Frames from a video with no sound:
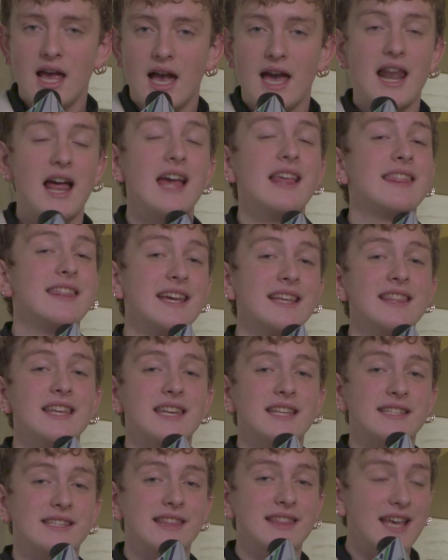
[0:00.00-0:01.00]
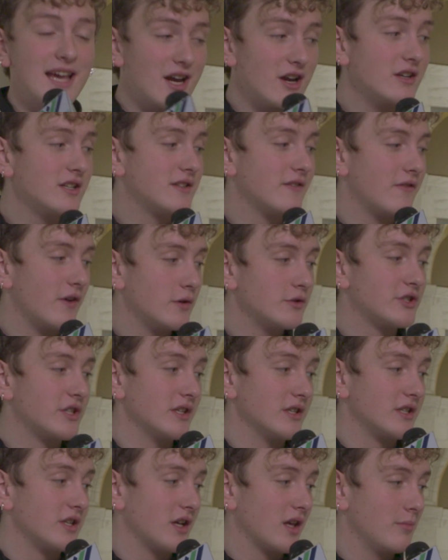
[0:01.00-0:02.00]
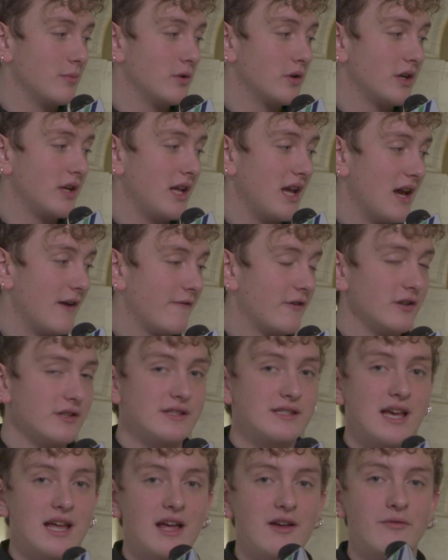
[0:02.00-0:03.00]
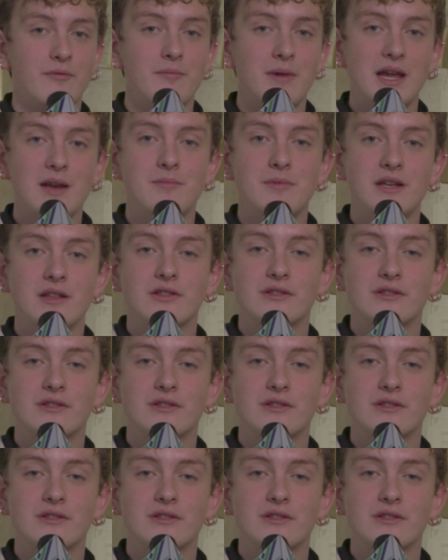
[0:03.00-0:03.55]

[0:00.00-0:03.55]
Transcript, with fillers: and I think that it's their devotion to community efforts that have made me